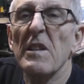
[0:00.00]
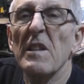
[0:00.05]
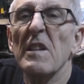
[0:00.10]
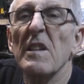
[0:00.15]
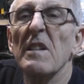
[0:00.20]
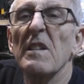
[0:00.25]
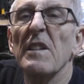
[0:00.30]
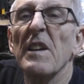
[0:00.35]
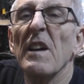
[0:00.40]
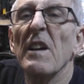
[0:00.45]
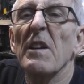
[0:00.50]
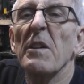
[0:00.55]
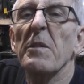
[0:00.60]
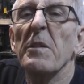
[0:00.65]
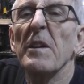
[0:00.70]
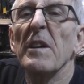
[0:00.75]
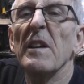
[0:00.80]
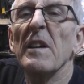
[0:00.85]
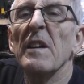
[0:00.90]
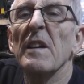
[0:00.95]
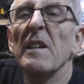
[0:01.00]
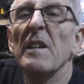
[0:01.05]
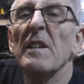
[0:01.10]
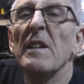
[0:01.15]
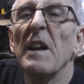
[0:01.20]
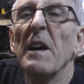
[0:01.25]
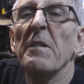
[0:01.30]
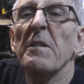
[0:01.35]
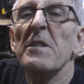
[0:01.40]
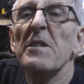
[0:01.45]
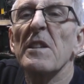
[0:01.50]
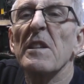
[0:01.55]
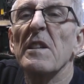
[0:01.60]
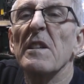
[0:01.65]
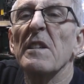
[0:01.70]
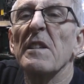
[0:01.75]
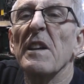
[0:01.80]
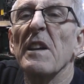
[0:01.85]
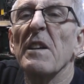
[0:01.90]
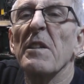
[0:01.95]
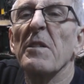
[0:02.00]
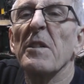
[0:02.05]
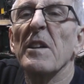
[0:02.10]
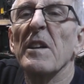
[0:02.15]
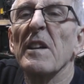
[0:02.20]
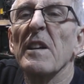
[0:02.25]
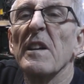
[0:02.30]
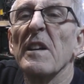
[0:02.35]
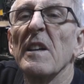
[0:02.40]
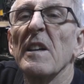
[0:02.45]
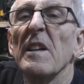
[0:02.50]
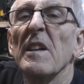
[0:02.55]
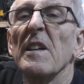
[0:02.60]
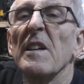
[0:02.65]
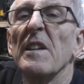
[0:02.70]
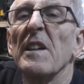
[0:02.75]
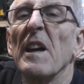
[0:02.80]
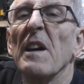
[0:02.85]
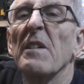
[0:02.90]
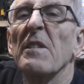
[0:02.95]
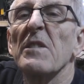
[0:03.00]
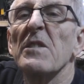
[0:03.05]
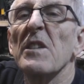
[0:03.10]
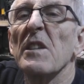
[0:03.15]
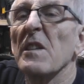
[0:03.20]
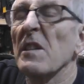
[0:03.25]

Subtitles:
a little narrower, that one's a little narrower, that one's a